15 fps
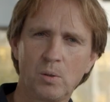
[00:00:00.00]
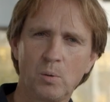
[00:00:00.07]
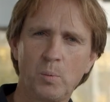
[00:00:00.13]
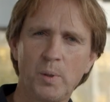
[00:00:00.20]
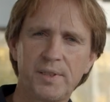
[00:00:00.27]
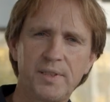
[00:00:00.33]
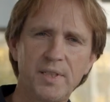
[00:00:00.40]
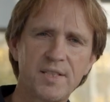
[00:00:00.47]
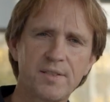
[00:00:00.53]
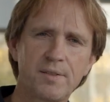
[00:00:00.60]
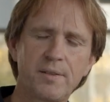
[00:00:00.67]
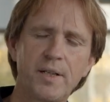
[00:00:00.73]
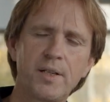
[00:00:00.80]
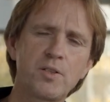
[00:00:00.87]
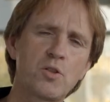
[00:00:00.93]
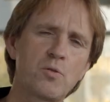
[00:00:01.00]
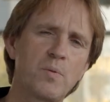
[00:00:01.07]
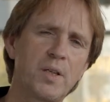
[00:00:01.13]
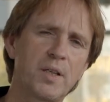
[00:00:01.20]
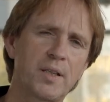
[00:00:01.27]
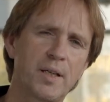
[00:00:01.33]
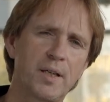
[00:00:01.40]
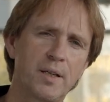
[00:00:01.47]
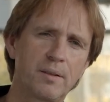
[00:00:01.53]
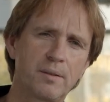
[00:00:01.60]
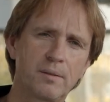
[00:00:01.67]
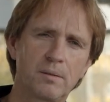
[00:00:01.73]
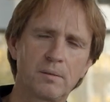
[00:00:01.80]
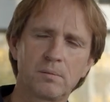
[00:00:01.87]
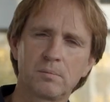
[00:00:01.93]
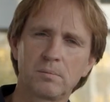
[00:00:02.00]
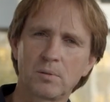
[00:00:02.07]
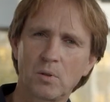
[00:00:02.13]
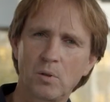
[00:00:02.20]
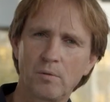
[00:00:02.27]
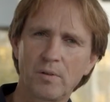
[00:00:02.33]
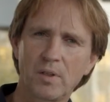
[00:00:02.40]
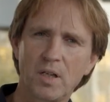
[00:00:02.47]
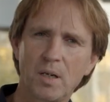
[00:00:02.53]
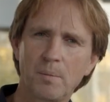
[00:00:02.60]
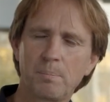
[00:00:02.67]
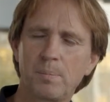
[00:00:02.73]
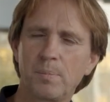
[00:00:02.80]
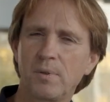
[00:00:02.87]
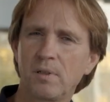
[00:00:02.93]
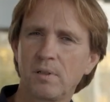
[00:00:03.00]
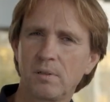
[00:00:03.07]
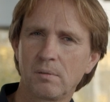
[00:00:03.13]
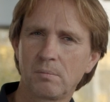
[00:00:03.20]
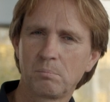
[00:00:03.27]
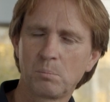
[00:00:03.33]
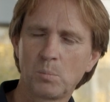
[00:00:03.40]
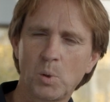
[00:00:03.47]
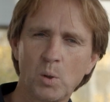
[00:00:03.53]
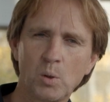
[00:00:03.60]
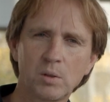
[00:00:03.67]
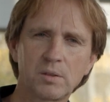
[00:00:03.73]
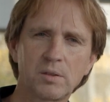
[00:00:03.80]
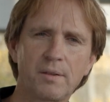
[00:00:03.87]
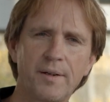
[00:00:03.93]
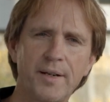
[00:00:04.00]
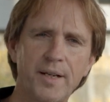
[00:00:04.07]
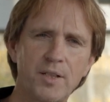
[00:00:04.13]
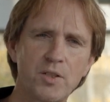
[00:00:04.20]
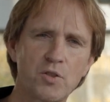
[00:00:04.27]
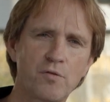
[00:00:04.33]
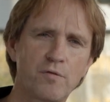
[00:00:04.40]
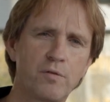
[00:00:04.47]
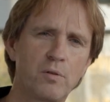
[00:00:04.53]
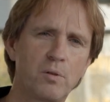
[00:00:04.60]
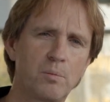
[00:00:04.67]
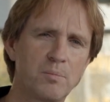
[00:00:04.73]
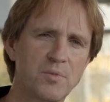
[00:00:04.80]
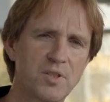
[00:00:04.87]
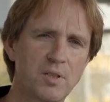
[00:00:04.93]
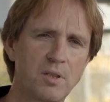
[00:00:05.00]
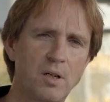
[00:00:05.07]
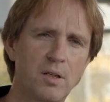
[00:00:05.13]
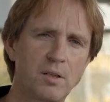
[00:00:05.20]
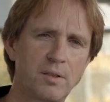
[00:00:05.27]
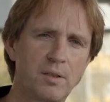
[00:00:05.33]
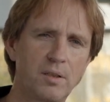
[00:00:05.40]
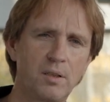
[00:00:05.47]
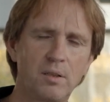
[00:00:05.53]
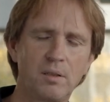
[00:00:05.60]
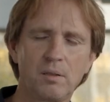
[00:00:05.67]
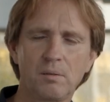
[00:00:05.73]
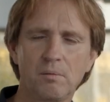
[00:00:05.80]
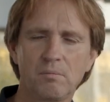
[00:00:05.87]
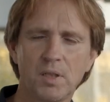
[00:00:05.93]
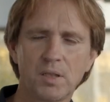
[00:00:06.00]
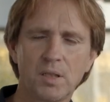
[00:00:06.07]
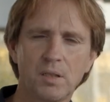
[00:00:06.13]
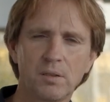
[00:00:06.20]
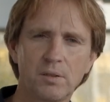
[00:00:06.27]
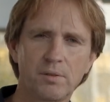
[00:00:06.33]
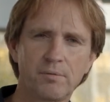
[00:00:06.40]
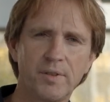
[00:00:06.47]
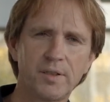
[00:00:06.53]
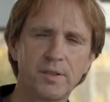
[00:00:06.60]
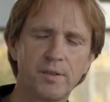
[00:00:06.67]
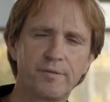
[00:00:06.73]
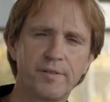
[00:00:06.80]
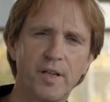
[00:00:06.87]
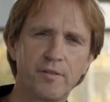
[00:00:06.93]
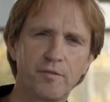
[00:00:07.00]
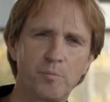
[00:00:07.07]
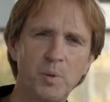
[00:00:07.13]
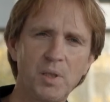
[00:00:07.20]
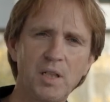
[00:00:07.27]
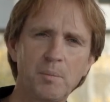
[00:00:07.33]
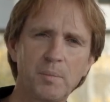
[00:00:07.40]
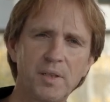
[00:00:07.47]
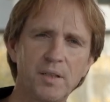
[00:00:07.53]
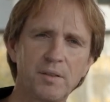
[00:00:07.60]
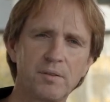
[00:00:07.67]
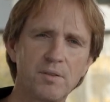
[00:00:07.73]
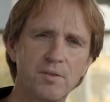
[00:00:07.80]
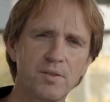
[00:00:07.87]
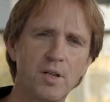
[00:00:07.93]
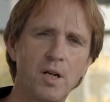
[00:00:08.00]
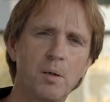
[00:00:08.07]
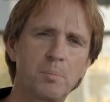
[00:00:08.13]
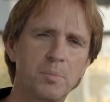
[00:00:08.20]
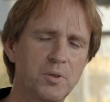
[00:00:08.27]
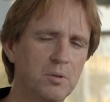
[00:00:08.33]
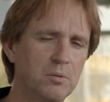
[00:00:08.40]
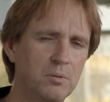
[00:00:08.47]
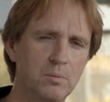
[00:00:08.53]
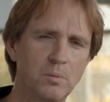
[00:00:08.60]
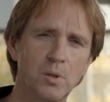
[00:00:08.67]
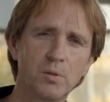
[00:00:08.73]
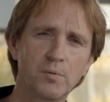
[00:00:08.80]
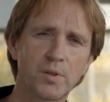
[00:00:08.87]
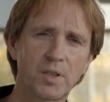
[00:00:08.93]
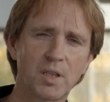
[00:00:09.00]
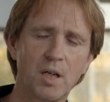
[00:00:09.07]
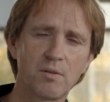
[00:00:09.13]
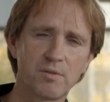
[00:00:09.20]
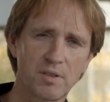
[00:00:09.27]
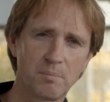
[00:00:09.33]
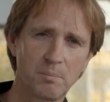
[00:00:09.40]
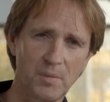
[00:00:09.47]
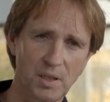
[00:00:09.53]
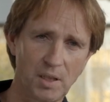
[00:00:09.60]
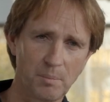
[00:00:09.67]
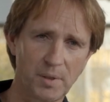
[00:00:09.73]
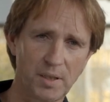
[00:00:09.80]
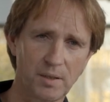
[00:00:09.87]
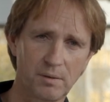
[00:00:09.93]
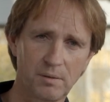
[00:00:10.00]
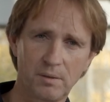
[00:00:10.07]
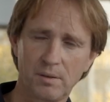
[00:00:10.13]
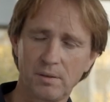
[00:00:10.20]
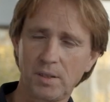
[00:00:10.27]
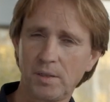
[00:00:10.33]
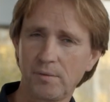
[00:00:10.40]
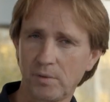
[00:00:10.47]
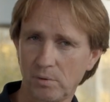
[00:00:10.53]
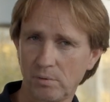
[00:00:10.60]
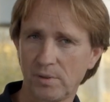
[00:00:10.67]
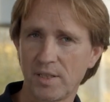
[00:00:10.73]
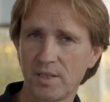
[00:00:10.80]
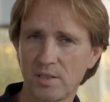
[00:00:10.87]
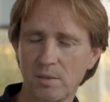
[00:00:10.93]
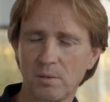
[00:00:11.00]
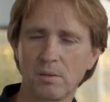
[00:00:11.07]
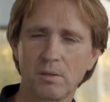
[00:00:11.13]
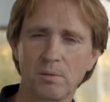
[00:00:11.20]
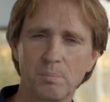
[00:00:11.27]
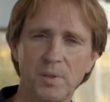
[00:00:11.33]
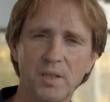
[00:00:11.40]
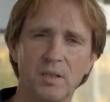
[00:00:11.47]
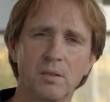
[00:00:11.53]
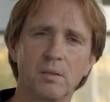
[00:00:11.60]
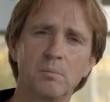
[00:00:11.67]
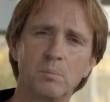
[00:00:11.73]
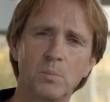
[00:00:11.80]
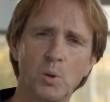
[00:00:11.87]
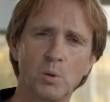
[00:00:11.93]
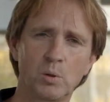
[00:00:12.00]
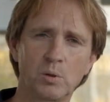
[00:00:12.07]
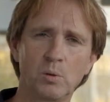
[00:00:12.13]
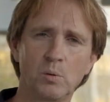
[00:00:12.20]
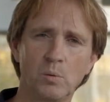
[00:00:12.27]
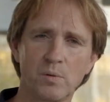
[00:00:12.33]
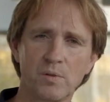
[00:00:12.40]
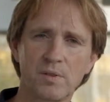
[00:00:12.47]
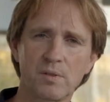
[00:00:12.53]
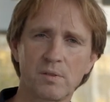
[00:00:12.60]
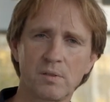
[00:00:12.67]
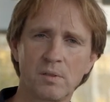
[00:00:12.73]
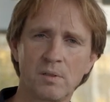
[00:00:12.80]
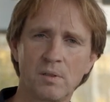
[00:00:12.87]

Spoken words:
With this range we can cover up a mold range from starting 125 millimeters up to over 1000 millimeter, even to this big mold tools.